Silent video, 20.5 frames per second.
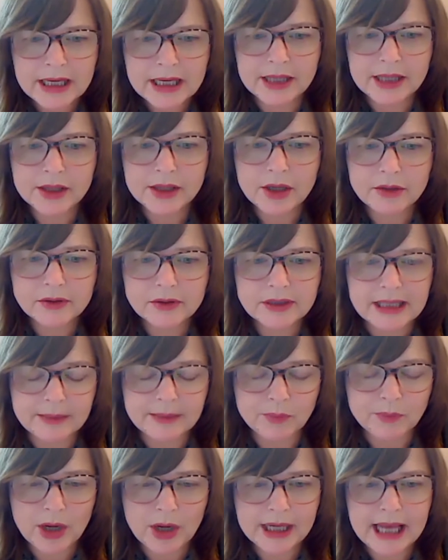in those
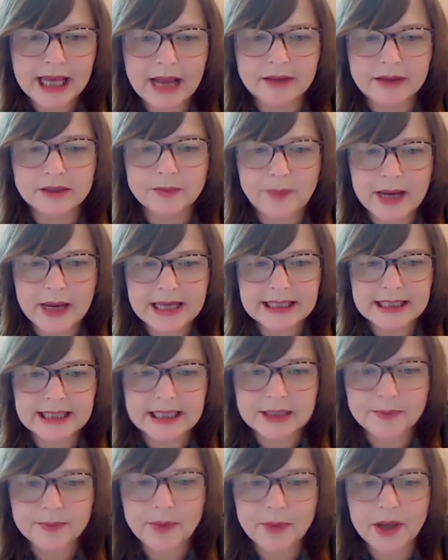breakout spaces,
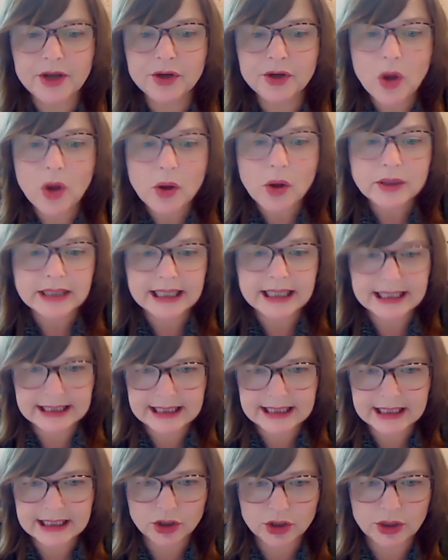but not eating
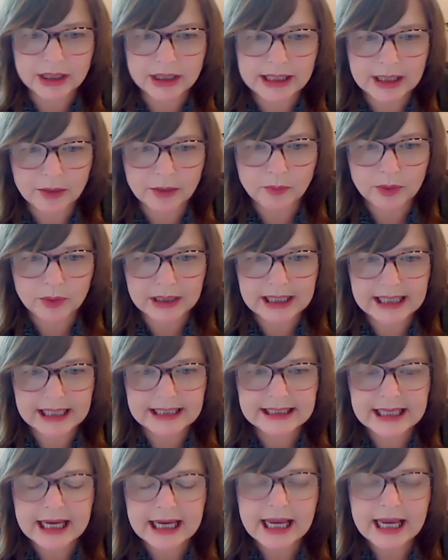and drinking, please.
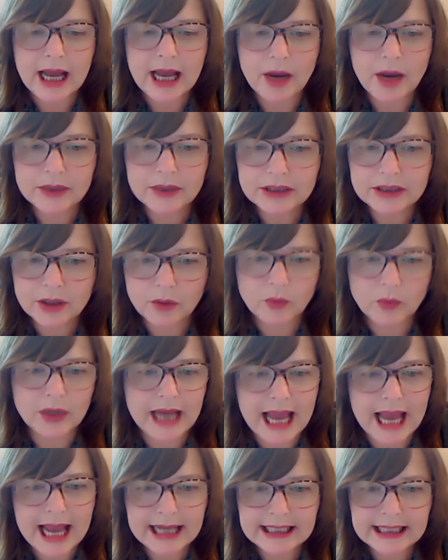We don't want
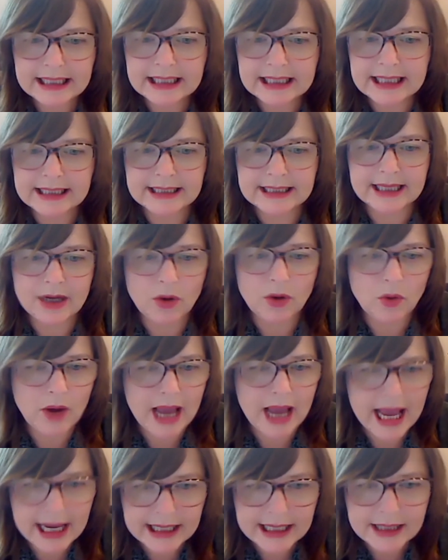any litter or
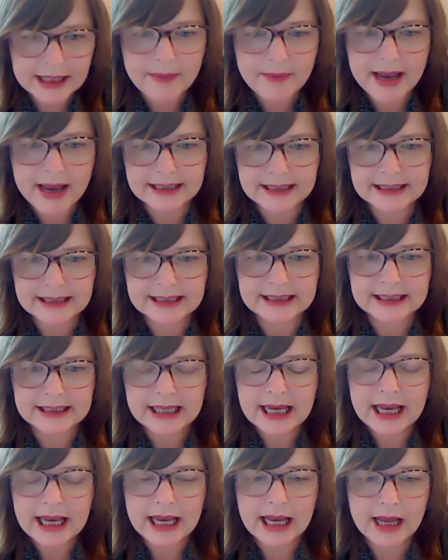any mess.
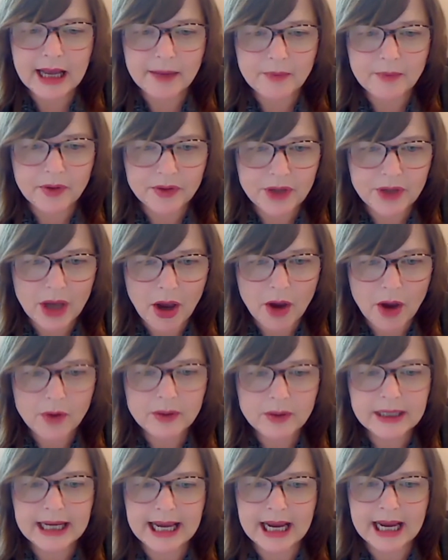The only
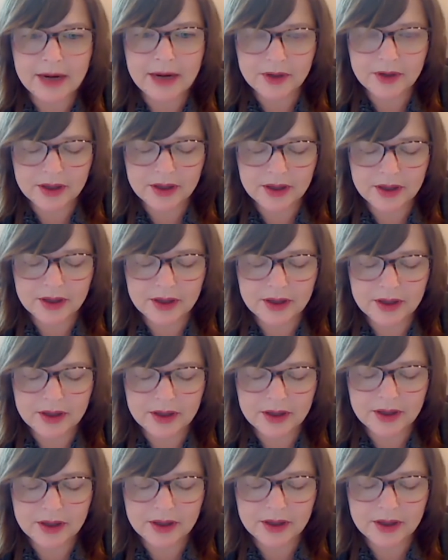area in which
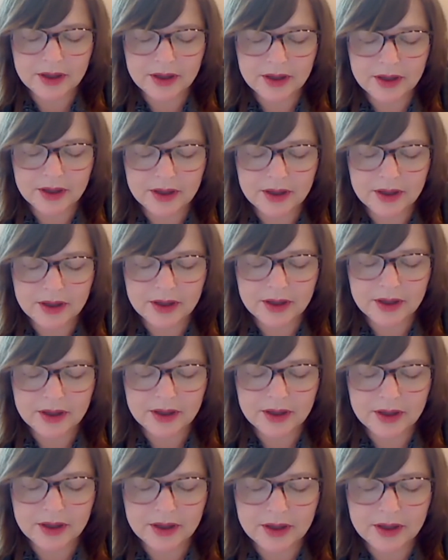you're allowed to is
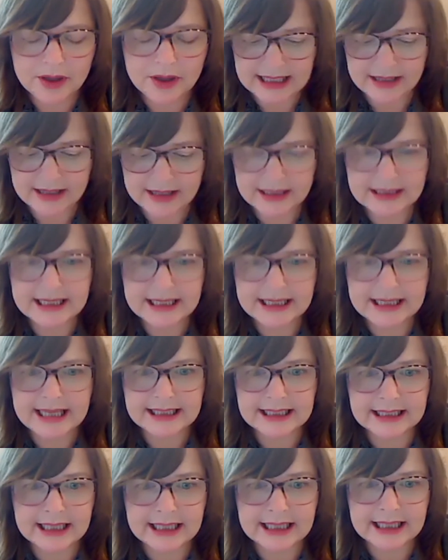the
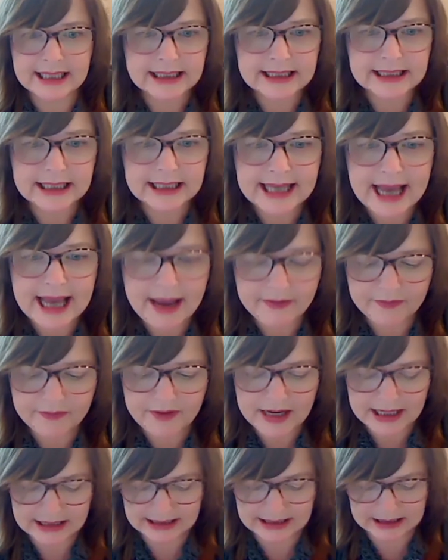designated cafe
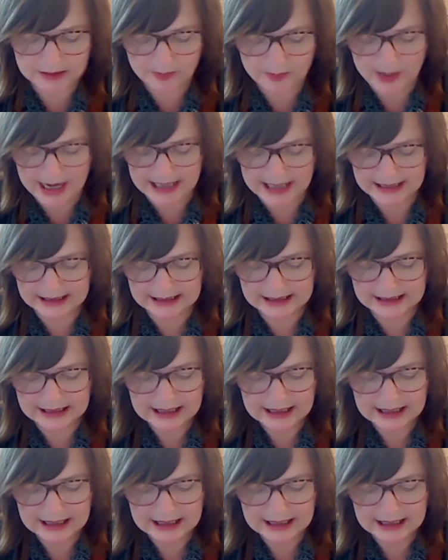space.